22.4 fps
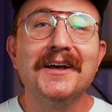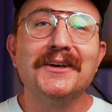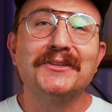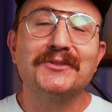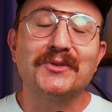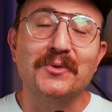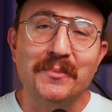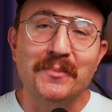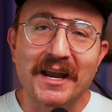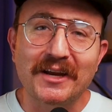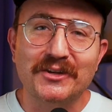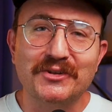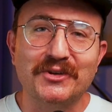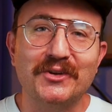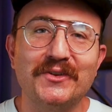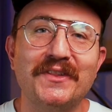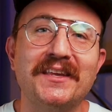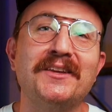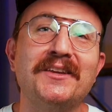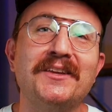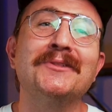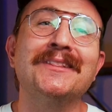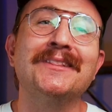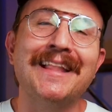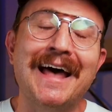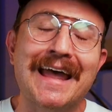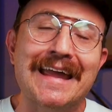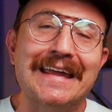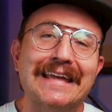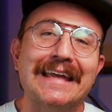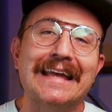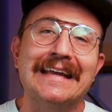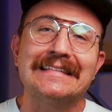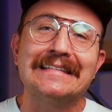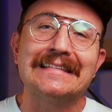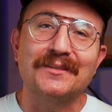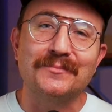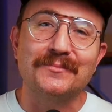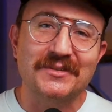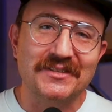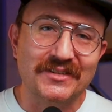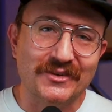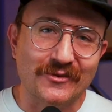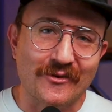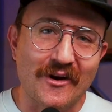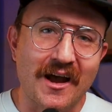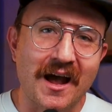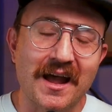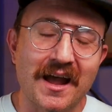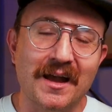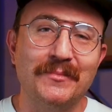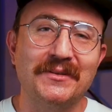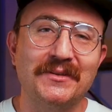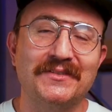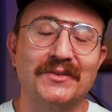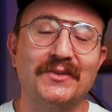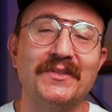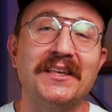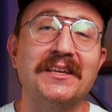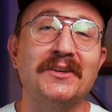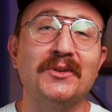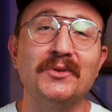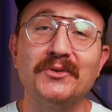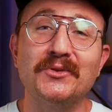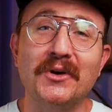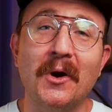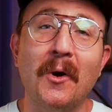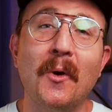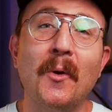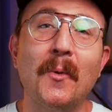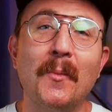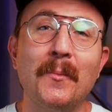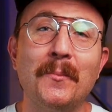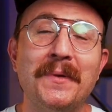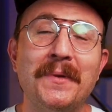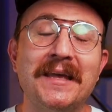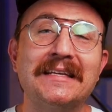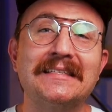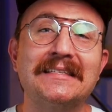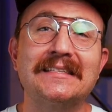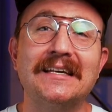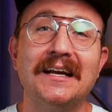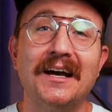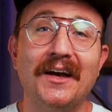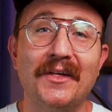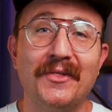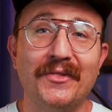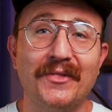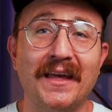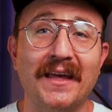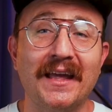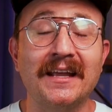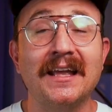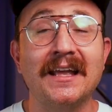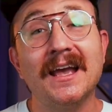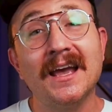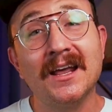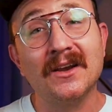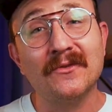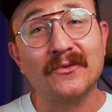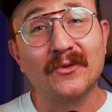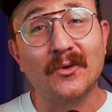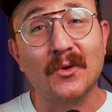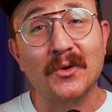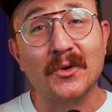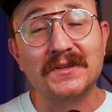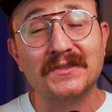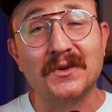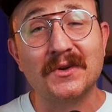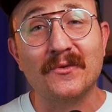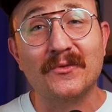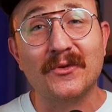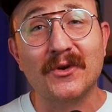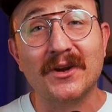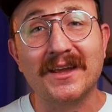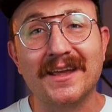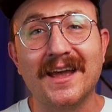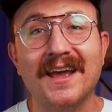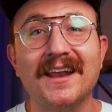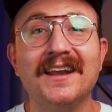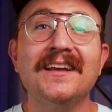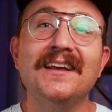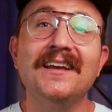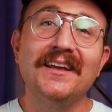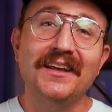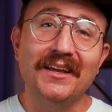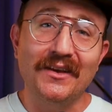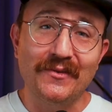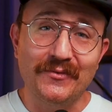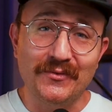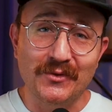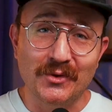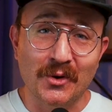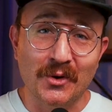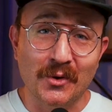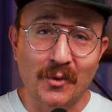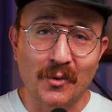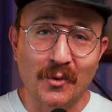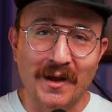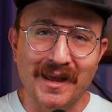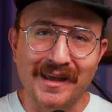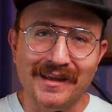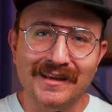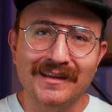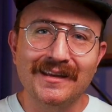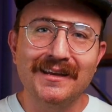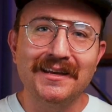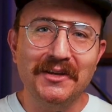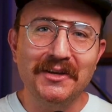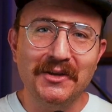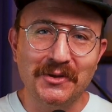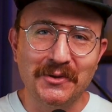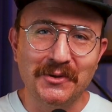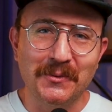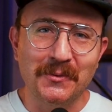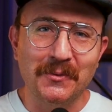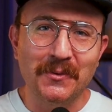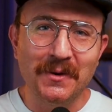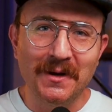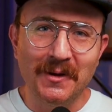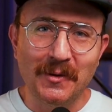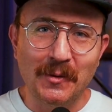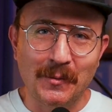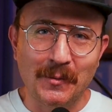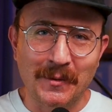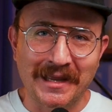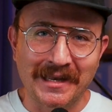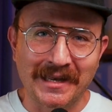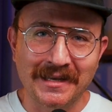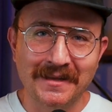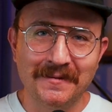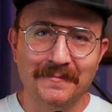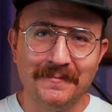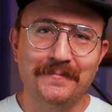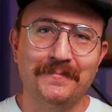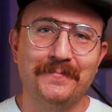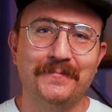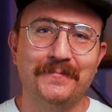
So make sure that you like and subscribe so that you don't miss a thing. And of course, don't forget if you don't quit, you win.